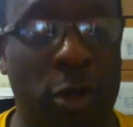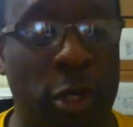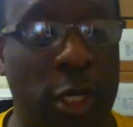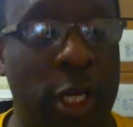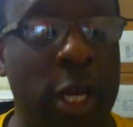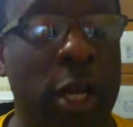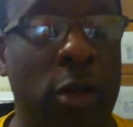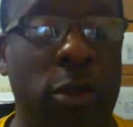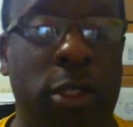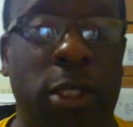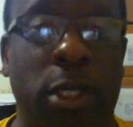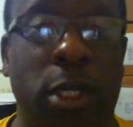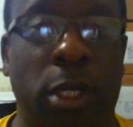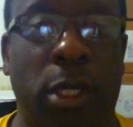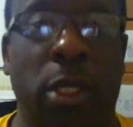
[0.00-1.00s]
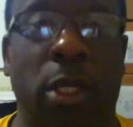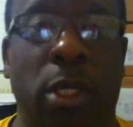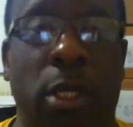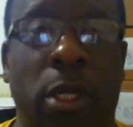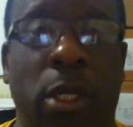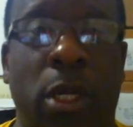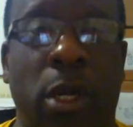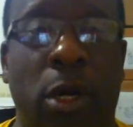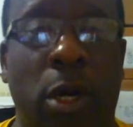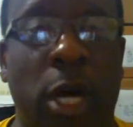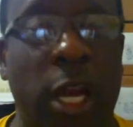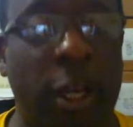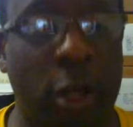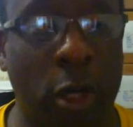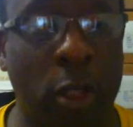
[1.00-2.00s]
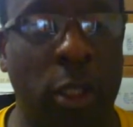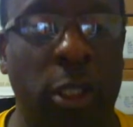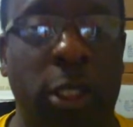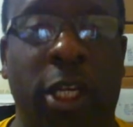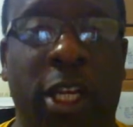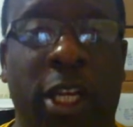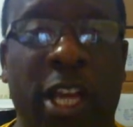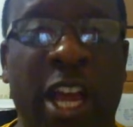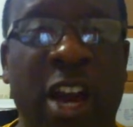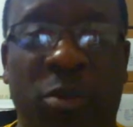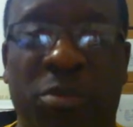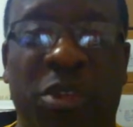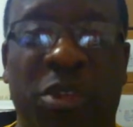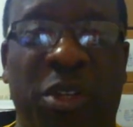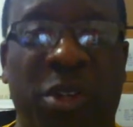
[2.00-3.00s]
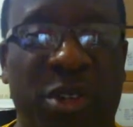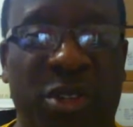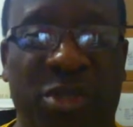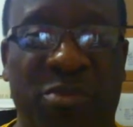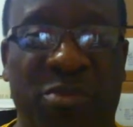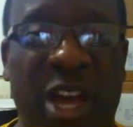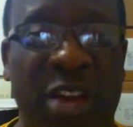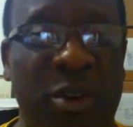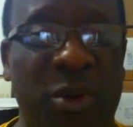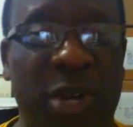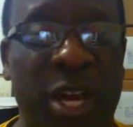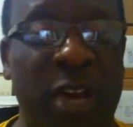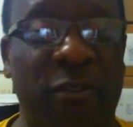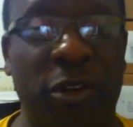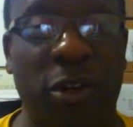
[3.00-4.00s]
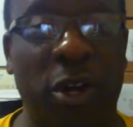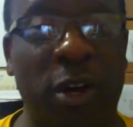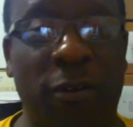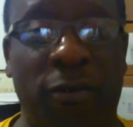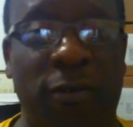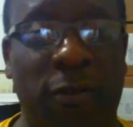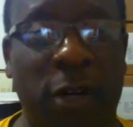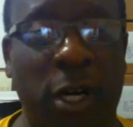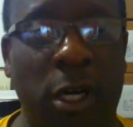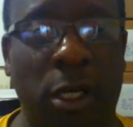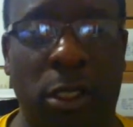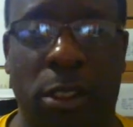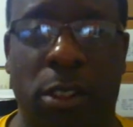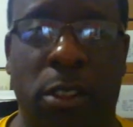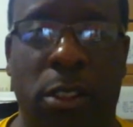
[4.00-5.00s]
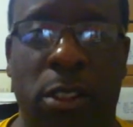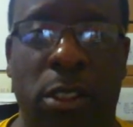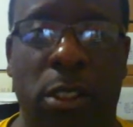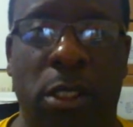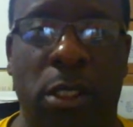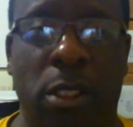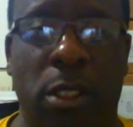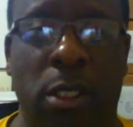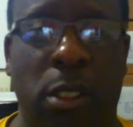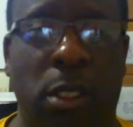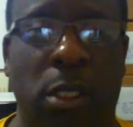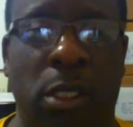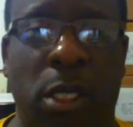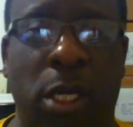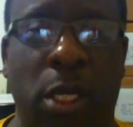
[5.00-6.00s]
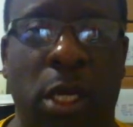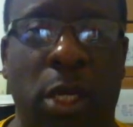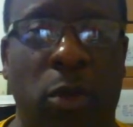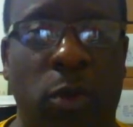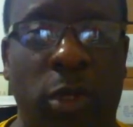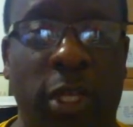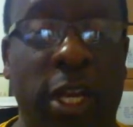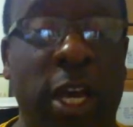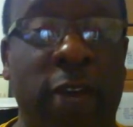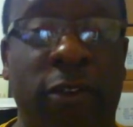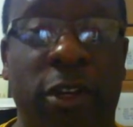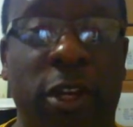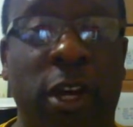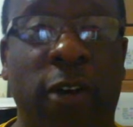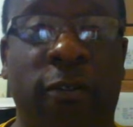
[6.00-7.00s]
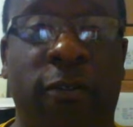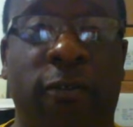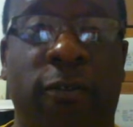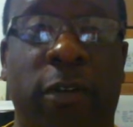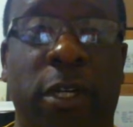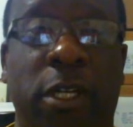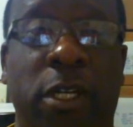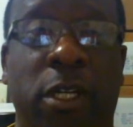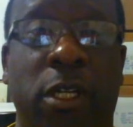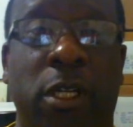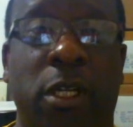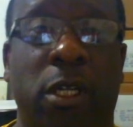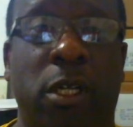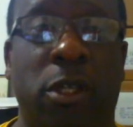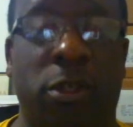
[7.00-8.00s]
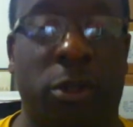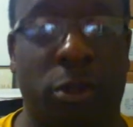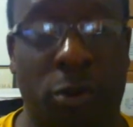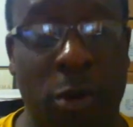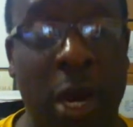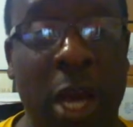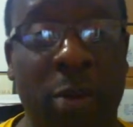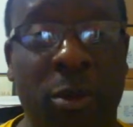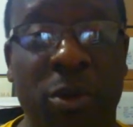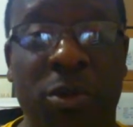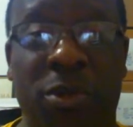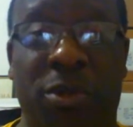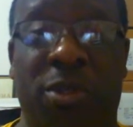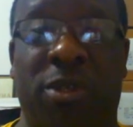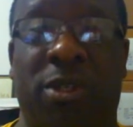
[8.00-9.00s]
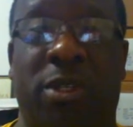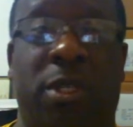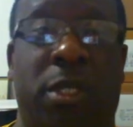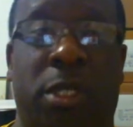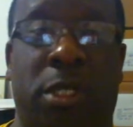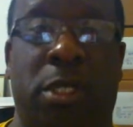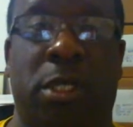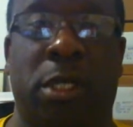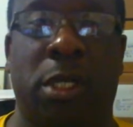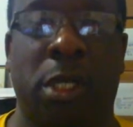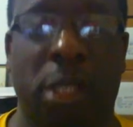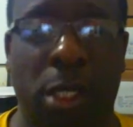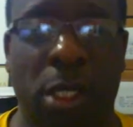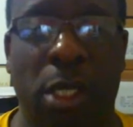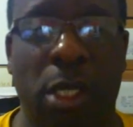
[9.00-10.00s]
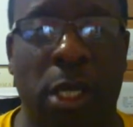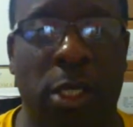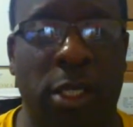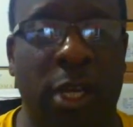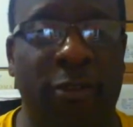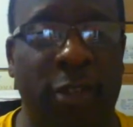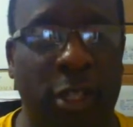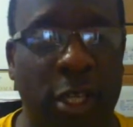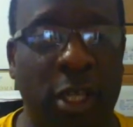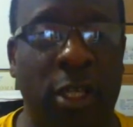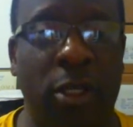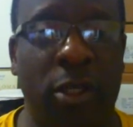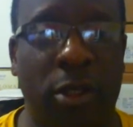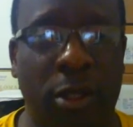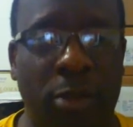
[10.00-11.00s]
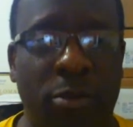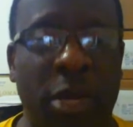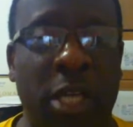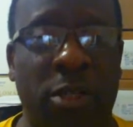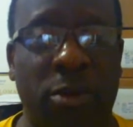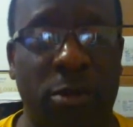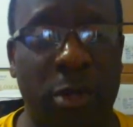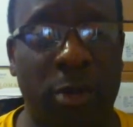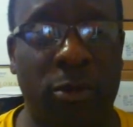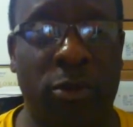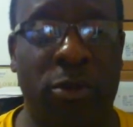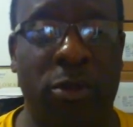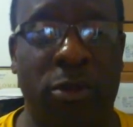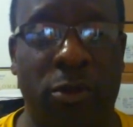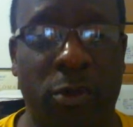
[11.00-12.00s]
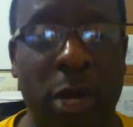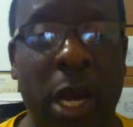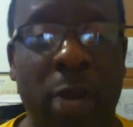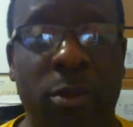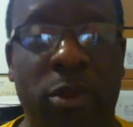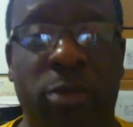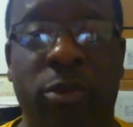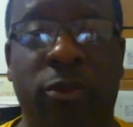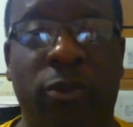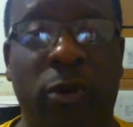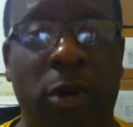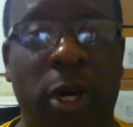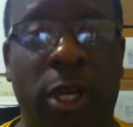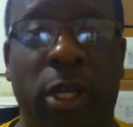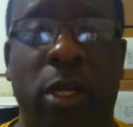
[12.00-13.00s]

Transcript: account. I call it an account because I don't have enough, I don't really have enough subscribers. Just have to get a maximum number of subscribers before I